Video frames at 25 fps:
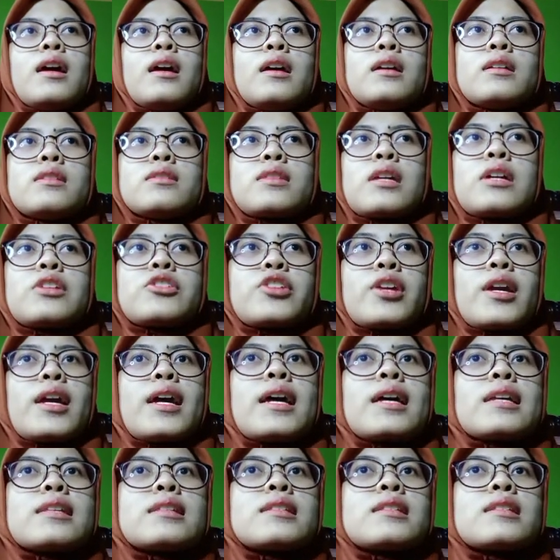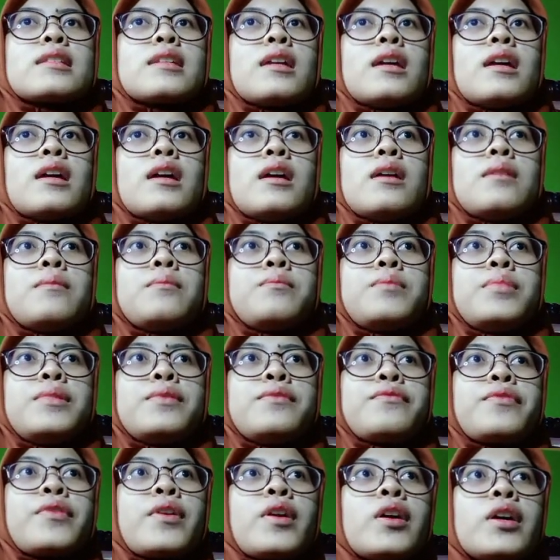such as be
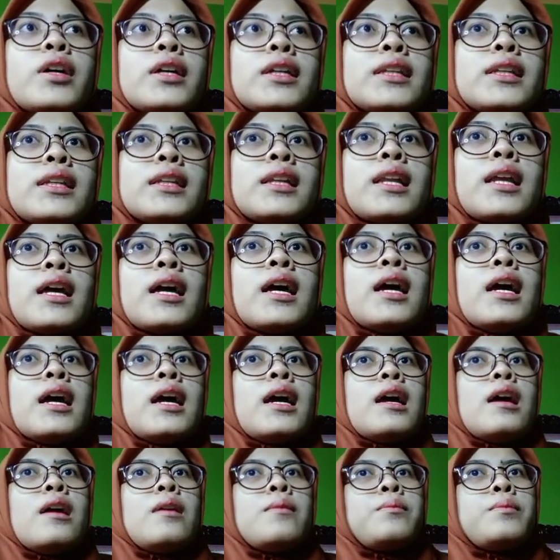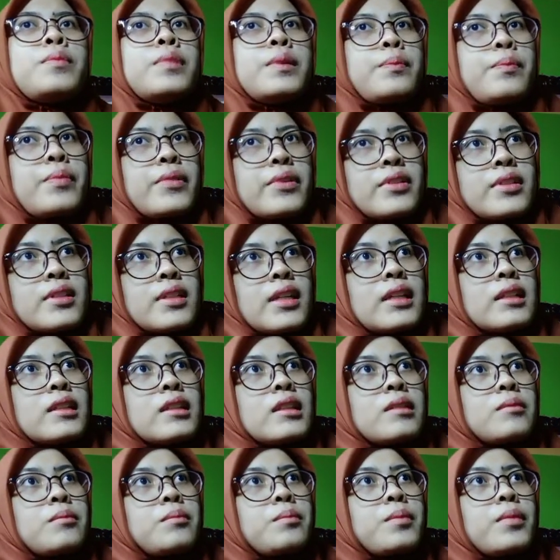broad, be
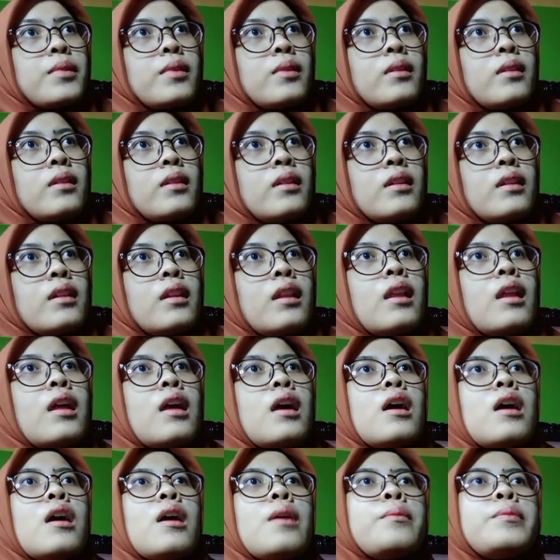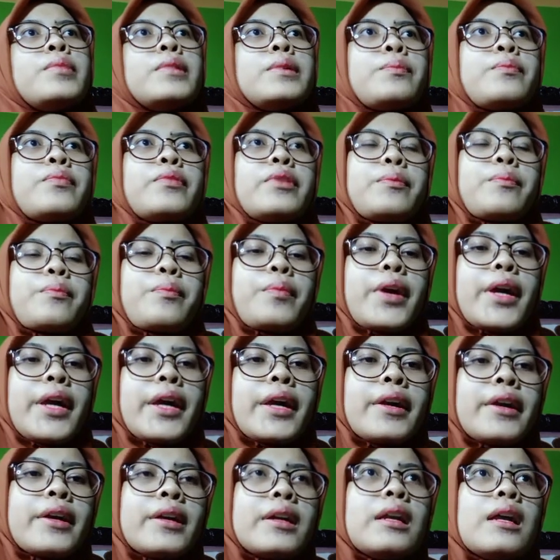presentable, be
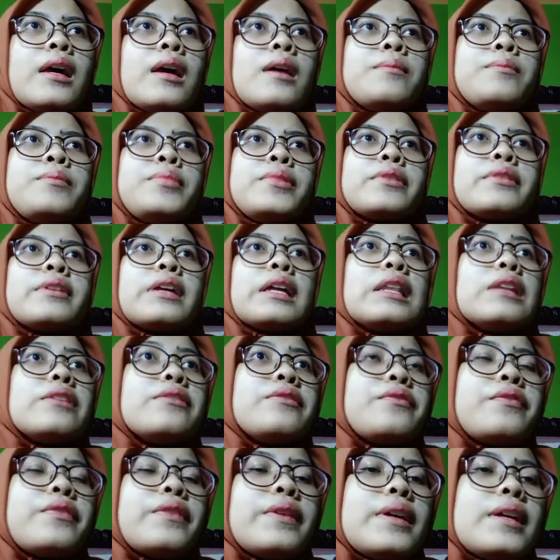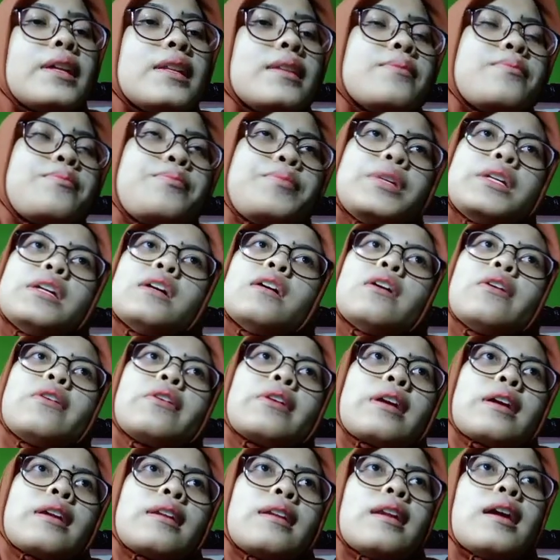prepared, be relevant, be
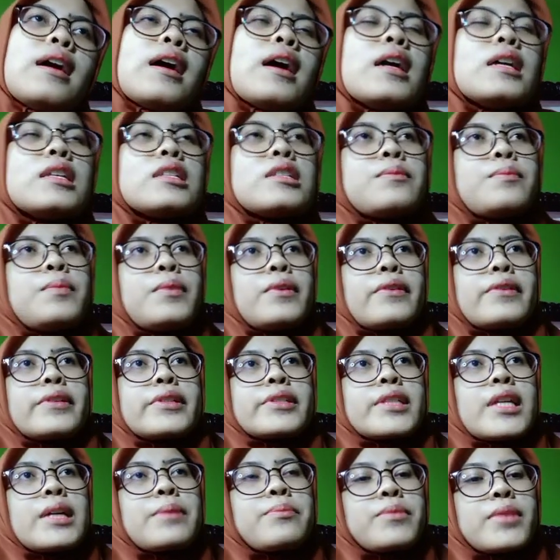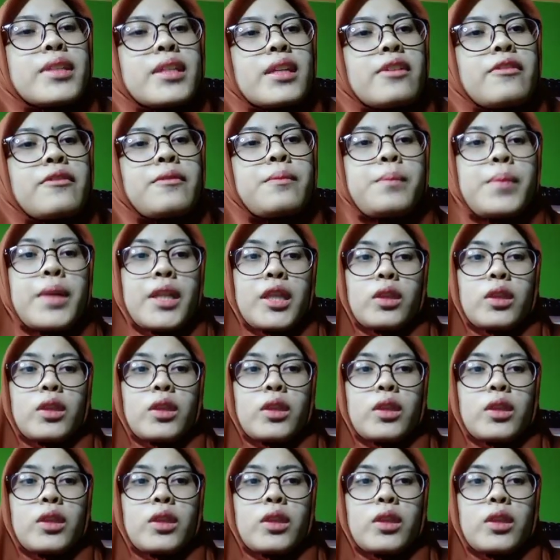organized, be receptive, be